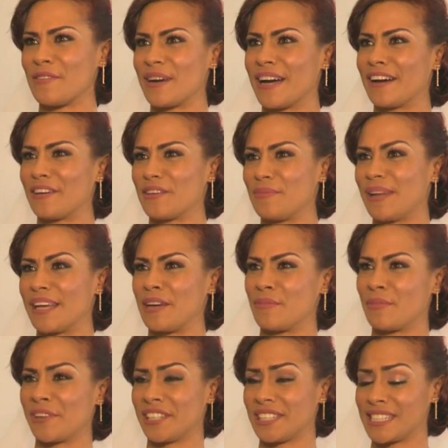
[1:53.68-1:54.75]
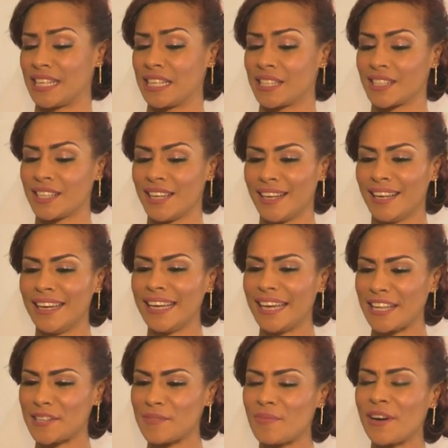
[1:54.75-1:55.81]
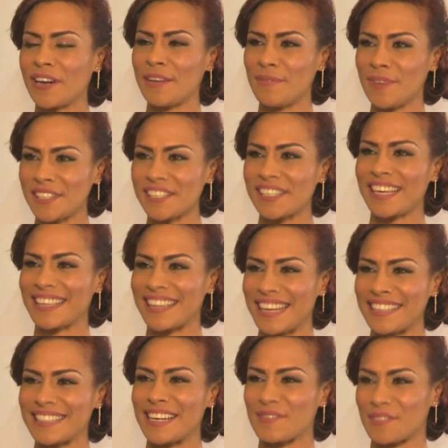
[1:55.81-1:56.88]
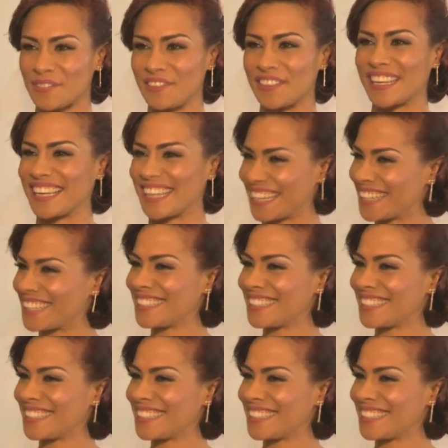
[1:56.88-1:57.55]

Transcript: where I got to play a princess. It's pretty much like that type of feeling.